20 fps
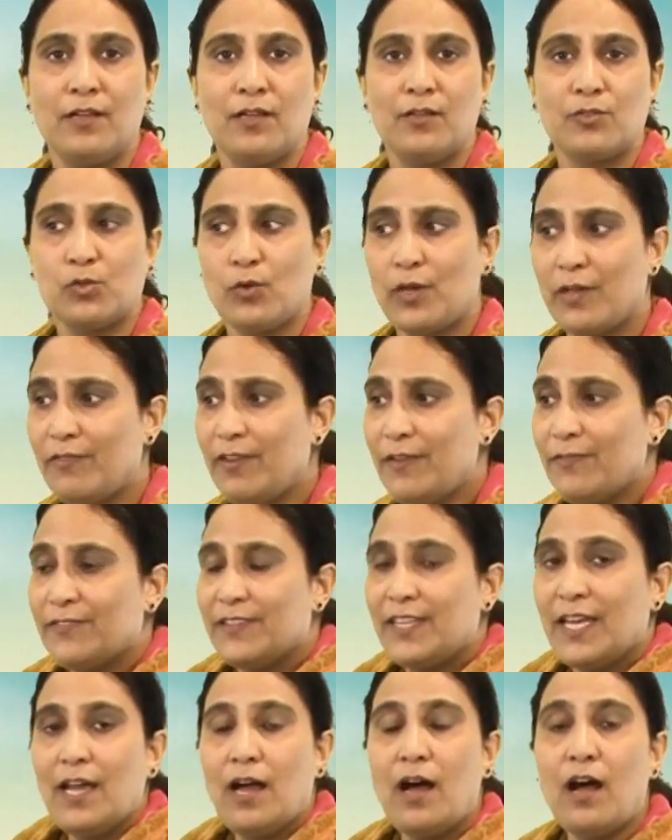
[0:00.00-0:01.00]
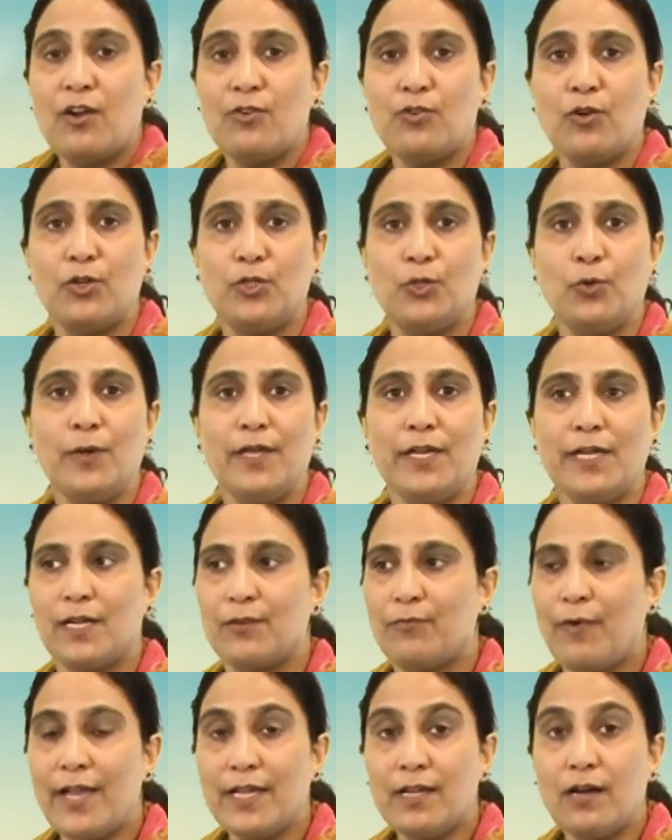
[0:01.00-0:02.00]
So even if they are not doing
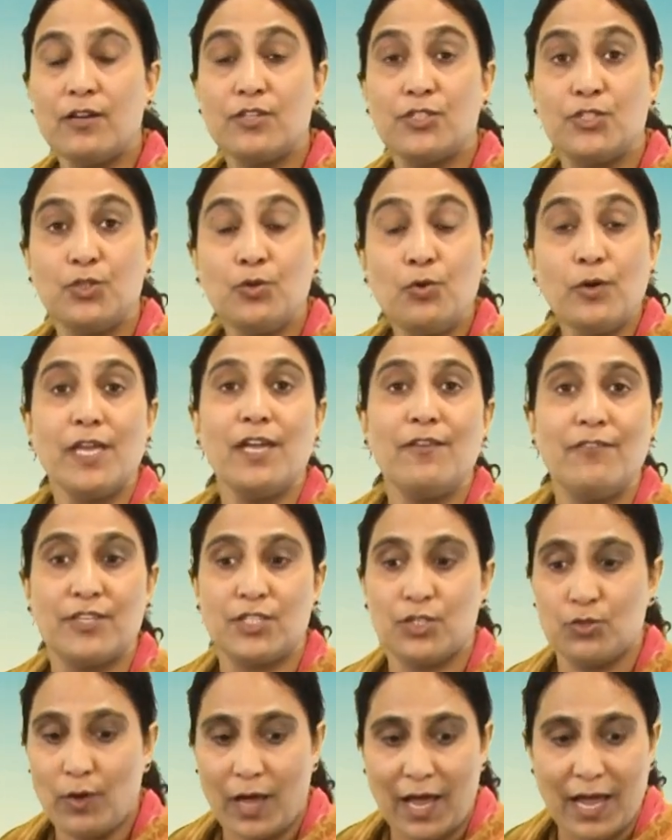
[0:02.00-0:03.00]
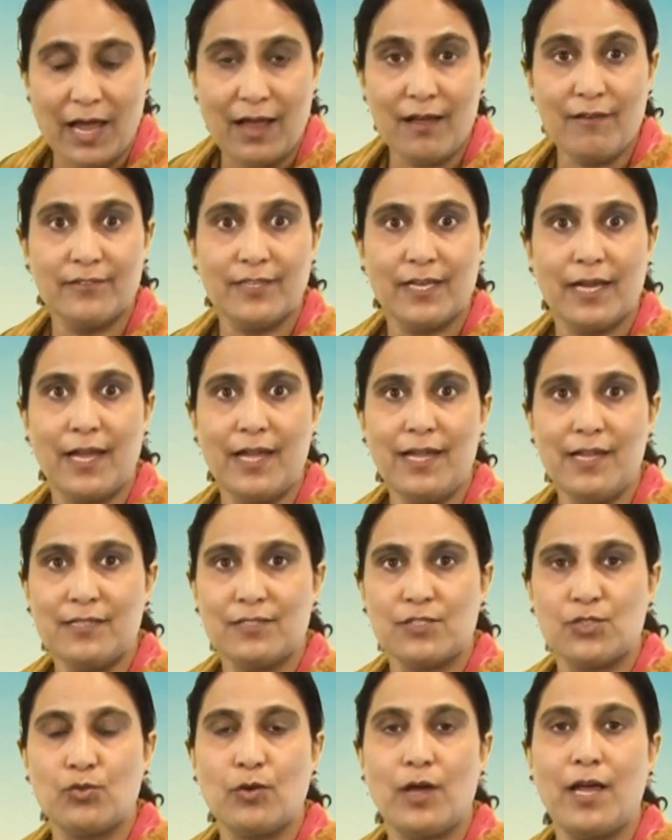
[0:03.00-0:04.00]
it, why can't you give it? You have the
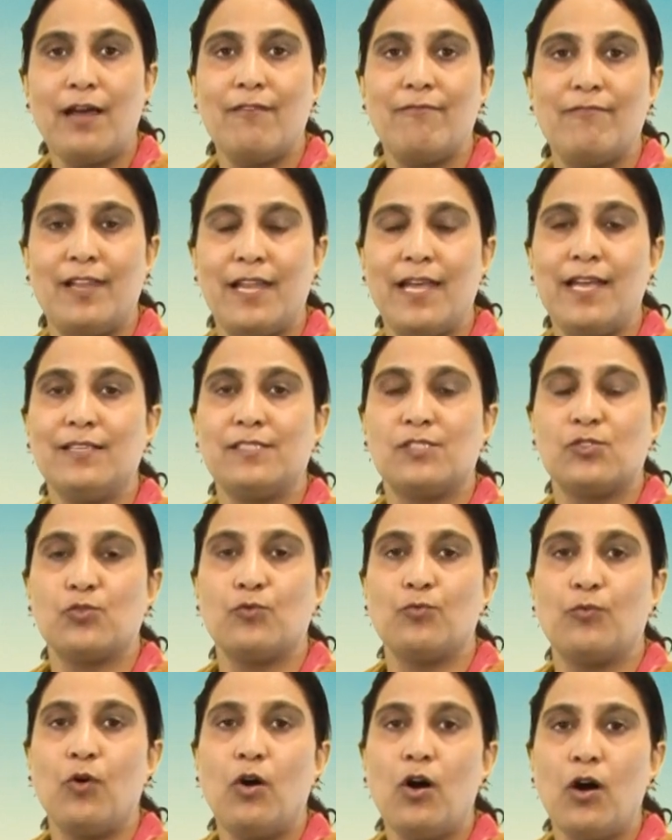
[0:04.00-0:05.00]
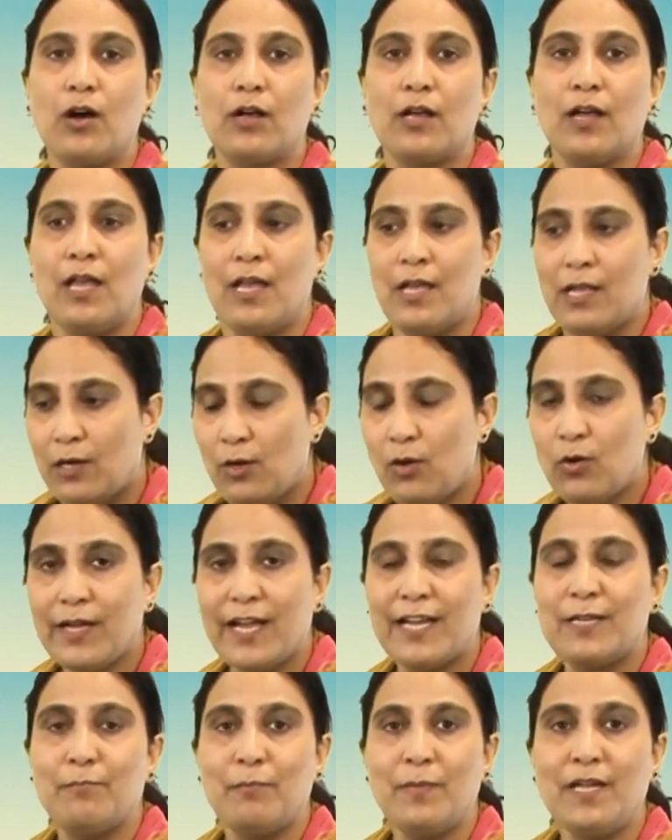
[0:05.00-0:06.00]
hands, you have legs to walk. Look
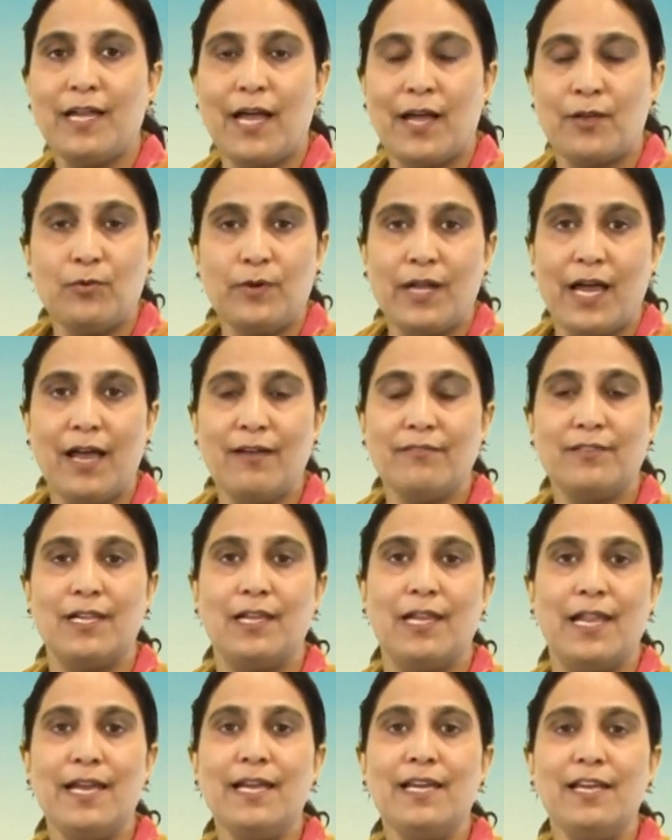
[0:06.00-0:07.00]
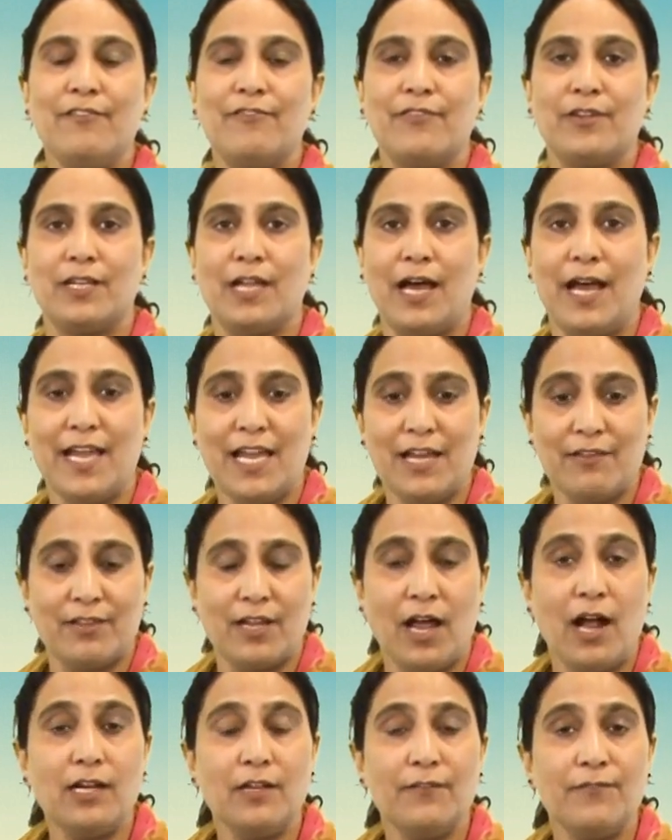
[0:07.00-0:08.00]
at me, I don't have the leg even. I have an
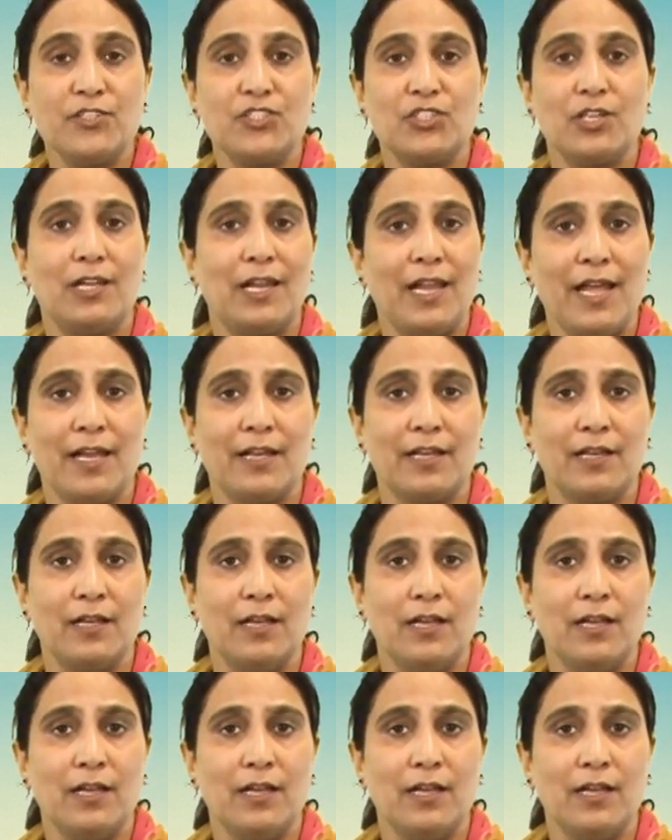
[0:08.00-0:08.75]
artificial leg.